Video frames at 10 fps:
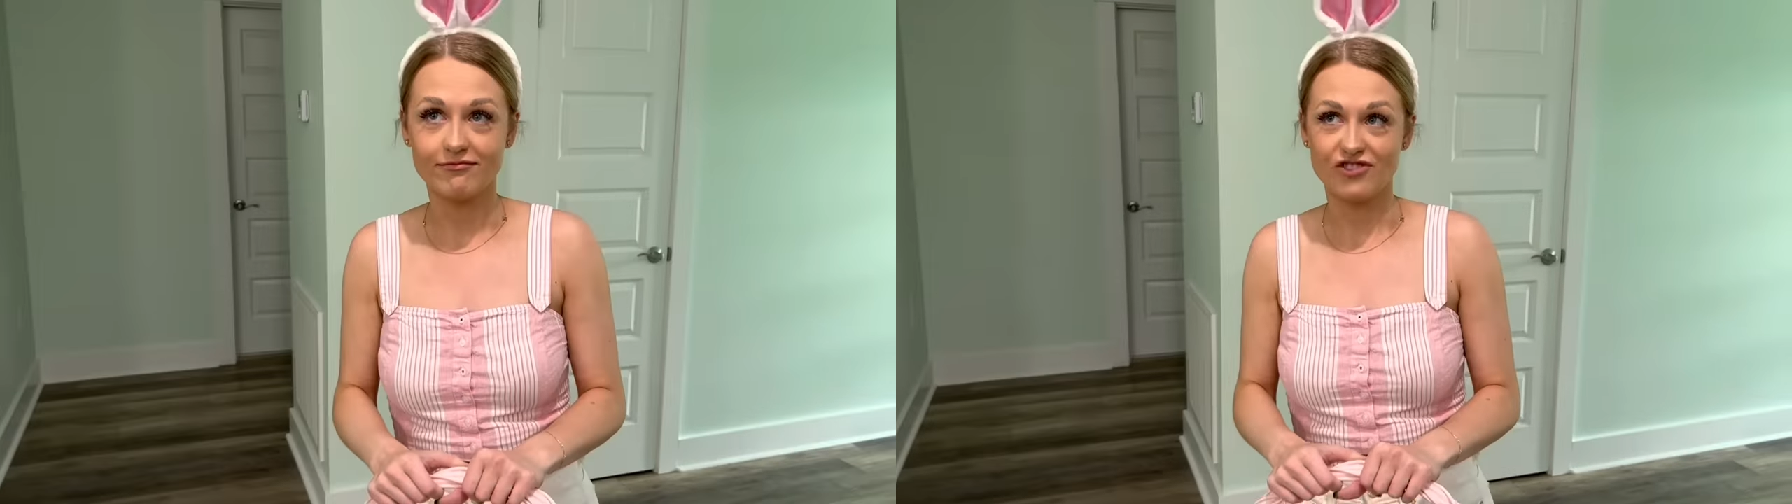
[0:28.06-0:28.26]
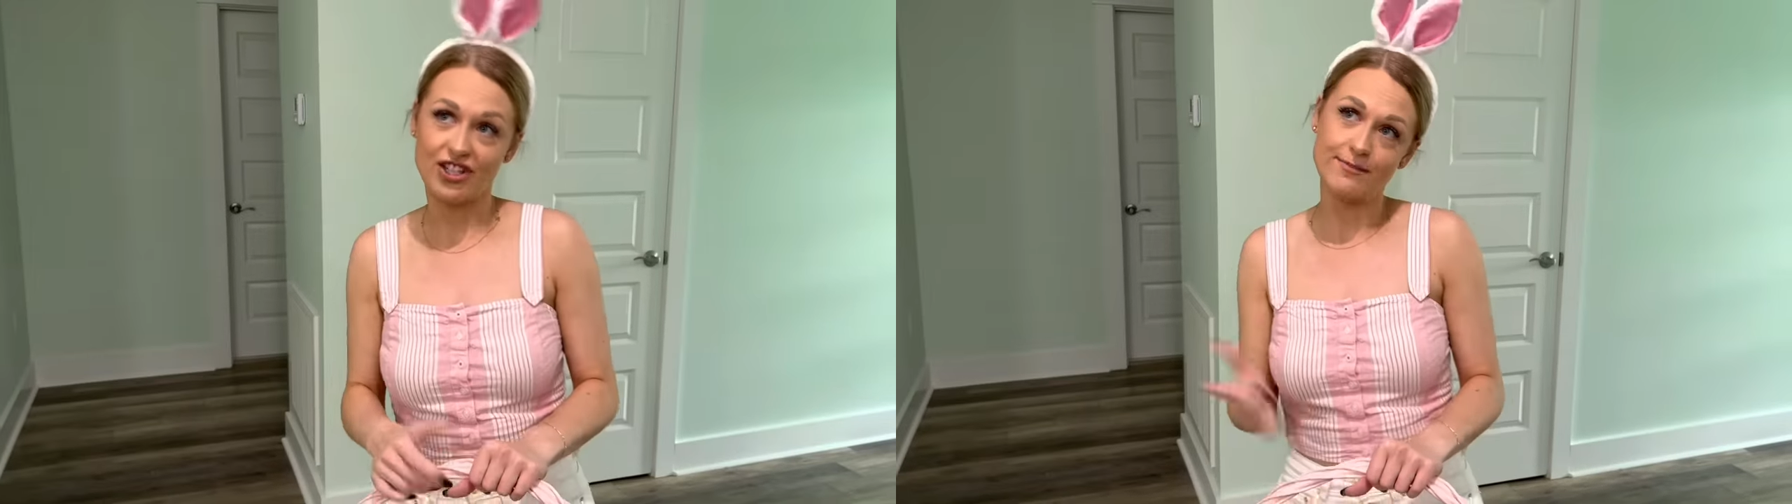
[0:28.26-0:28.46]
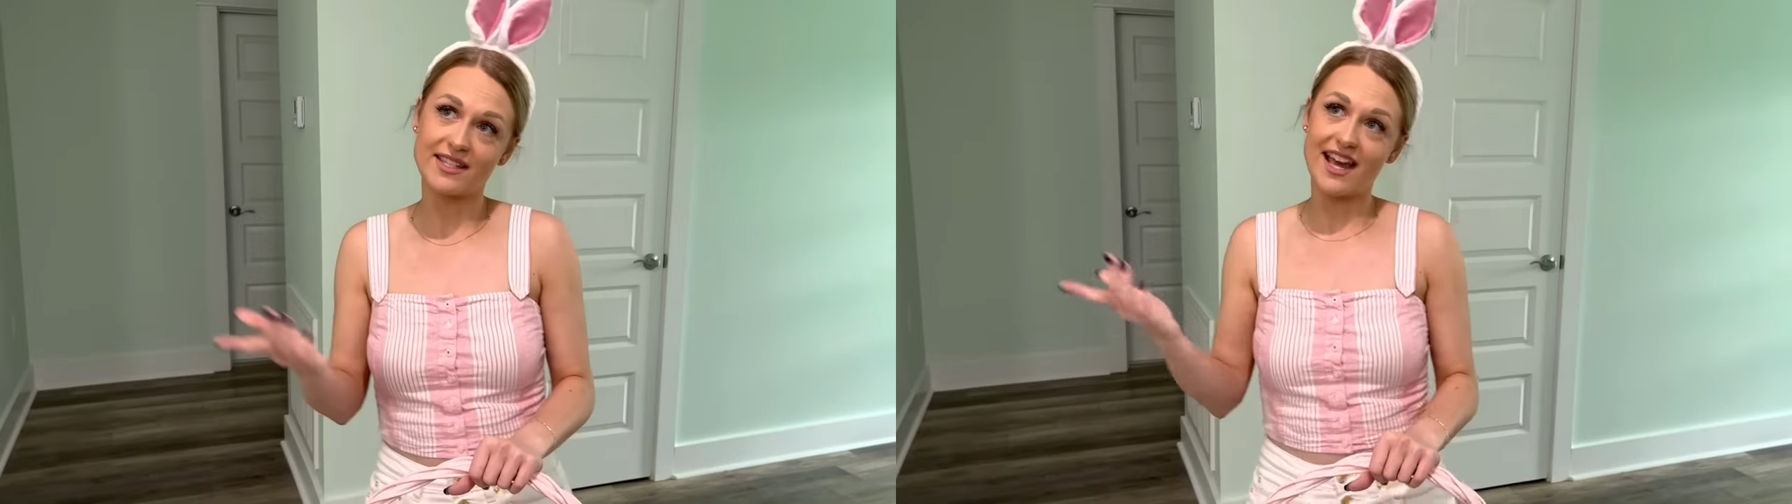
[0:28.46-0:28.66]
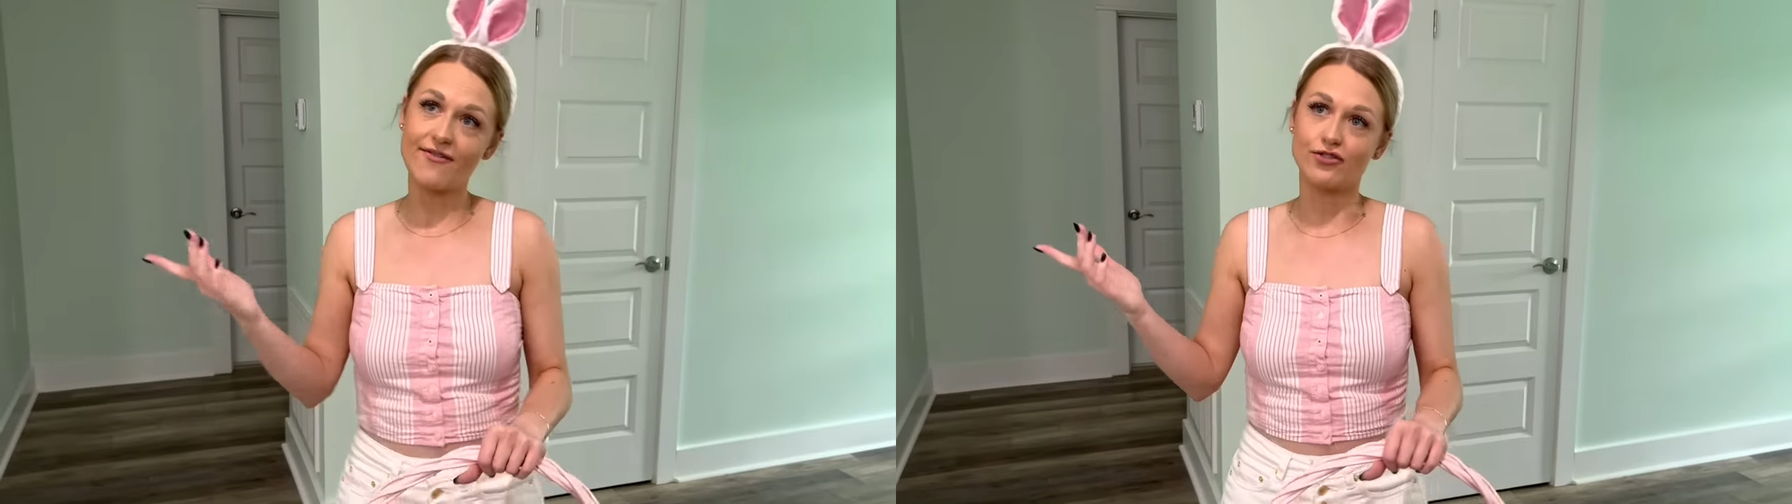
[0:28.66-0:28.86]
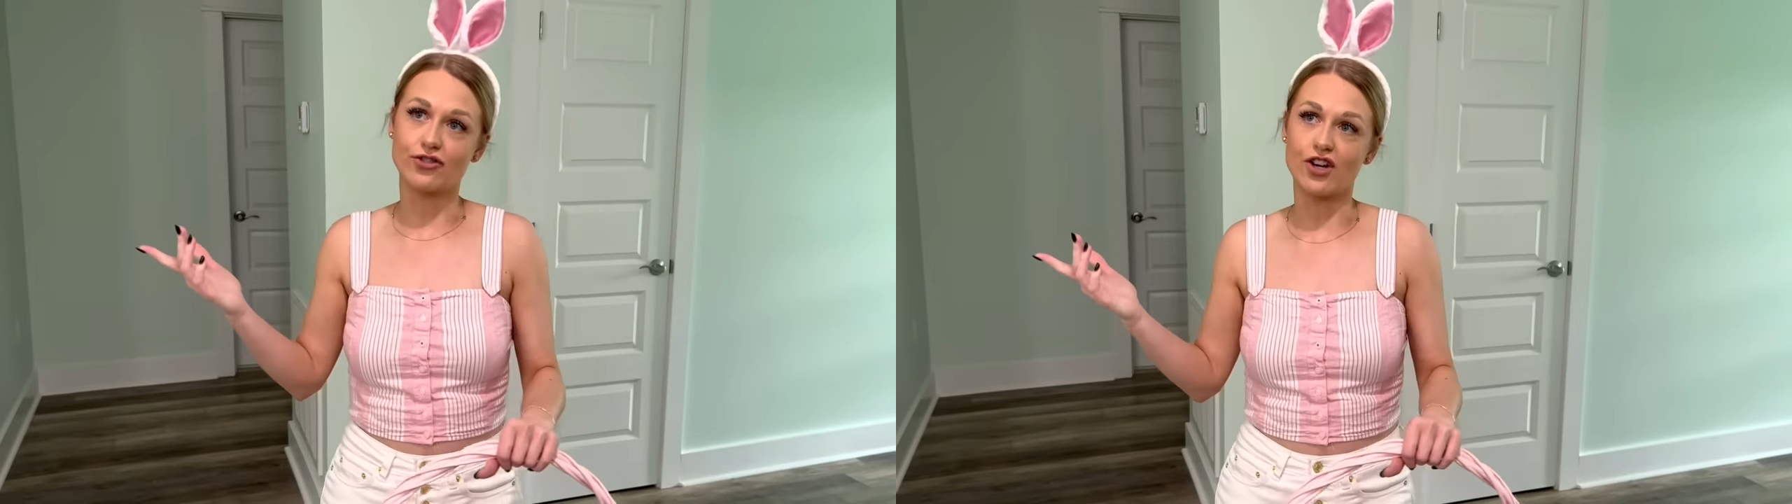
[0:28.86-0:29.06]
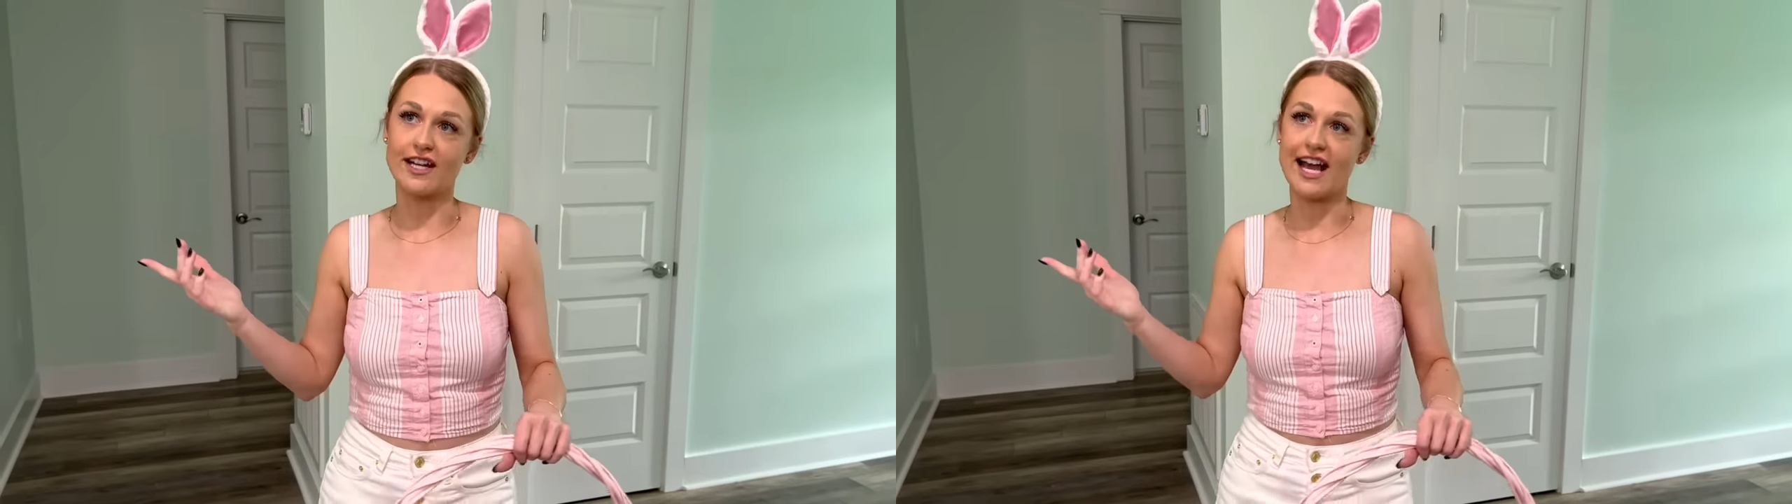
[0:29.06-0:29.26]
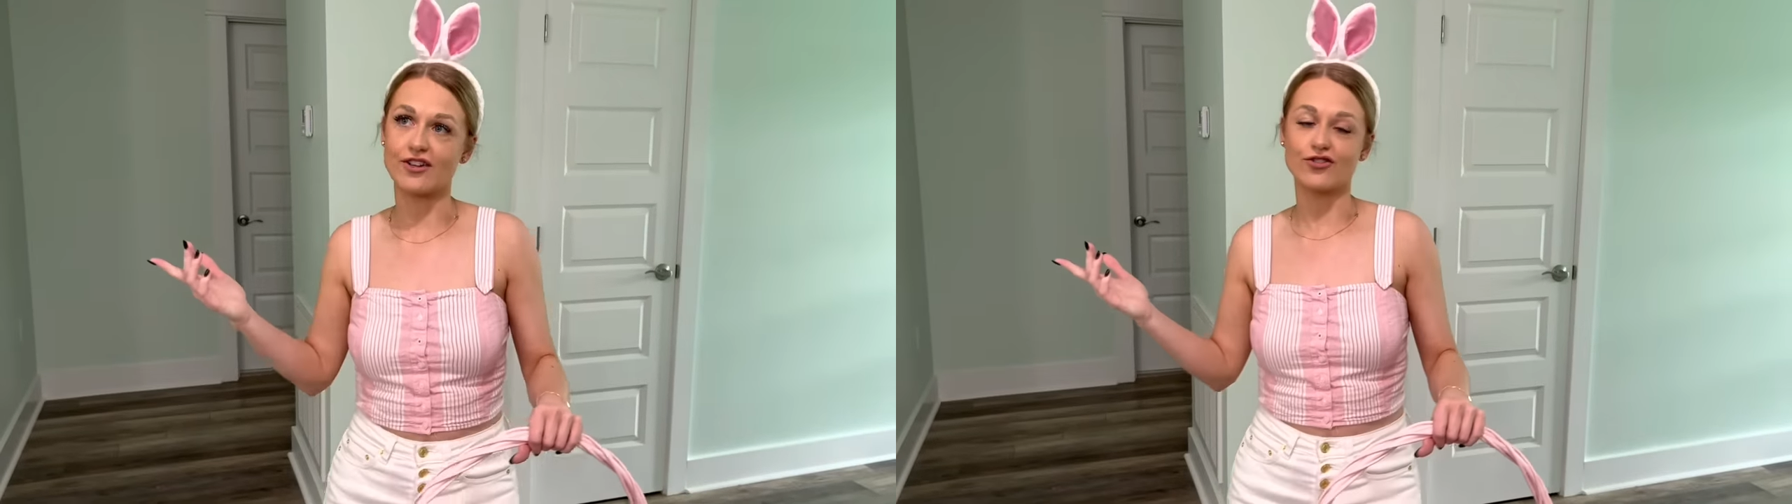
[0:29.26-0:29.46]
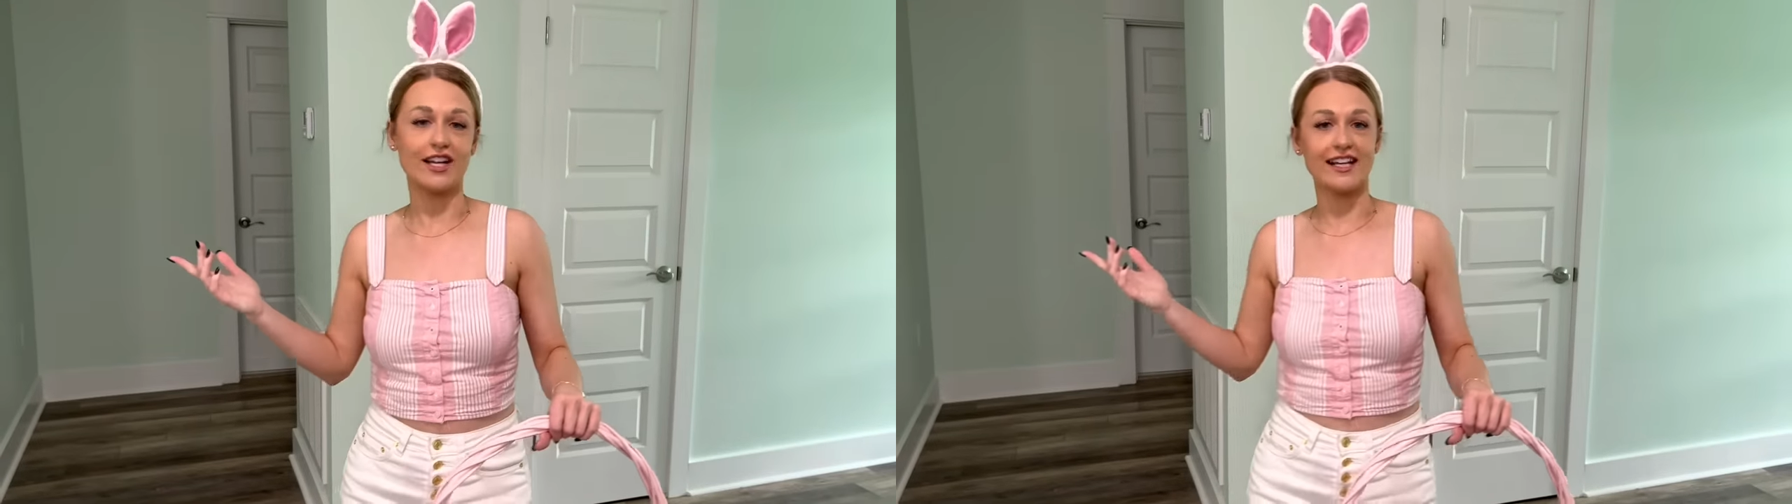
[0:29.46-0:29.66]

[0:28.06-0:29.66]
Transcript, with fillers: Jeep scavenger hunt, actually,